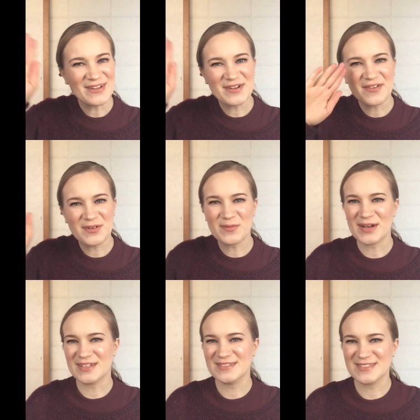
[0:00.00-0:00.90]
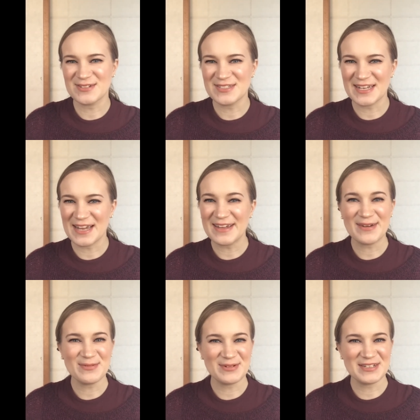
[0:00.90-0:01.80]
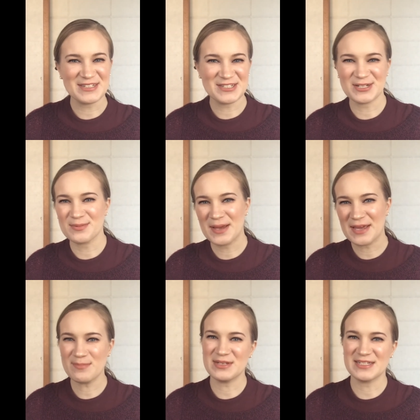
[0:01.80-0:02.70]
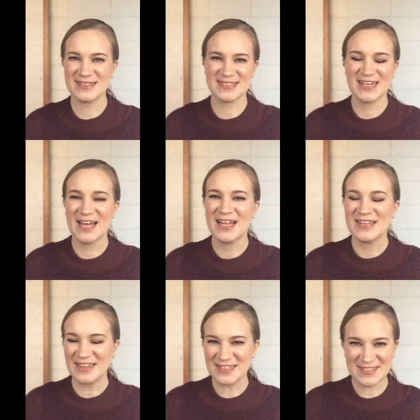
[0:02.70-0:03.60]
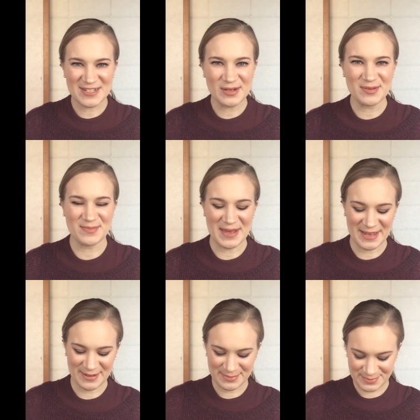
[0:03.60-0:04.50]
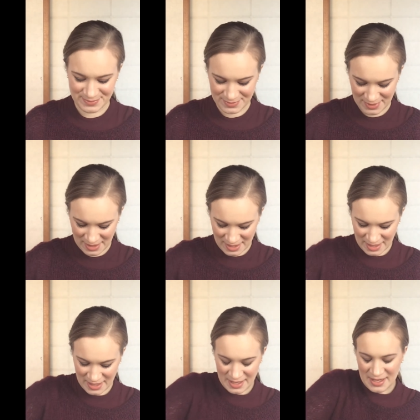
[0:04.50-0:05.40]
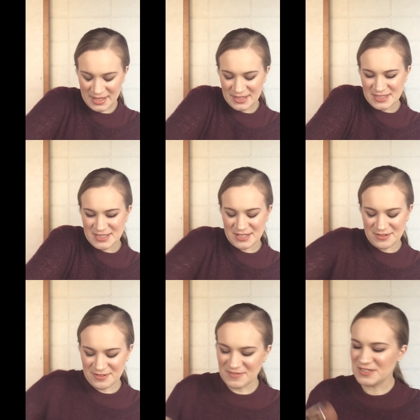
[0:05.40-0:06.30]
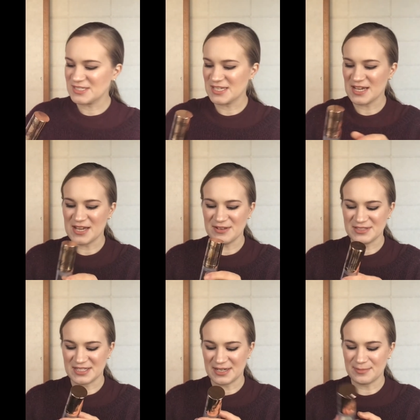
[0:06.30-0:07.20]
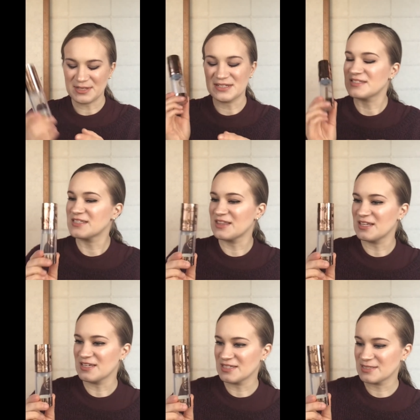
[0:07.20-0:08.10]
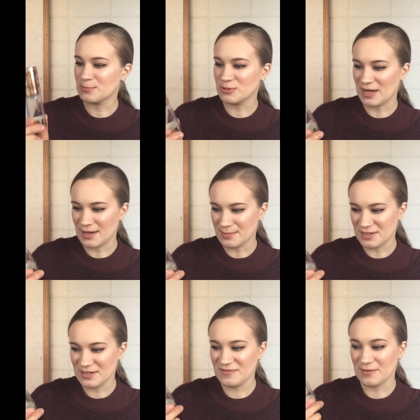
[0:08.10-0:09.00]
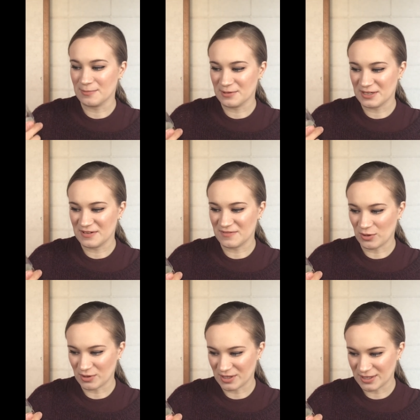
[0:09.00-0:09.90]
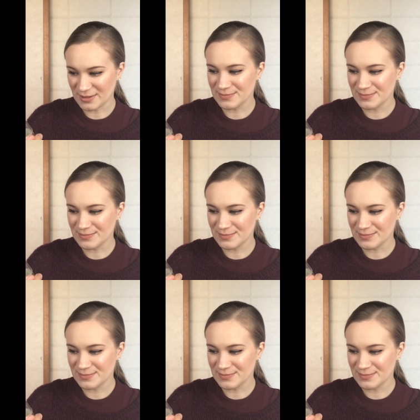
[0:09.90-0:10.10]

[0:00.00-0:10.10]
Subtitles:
everyone, so today I'm going to share my empties. Let's start with makeup. So the first thing I used up is this primer from Pretty Vulgar.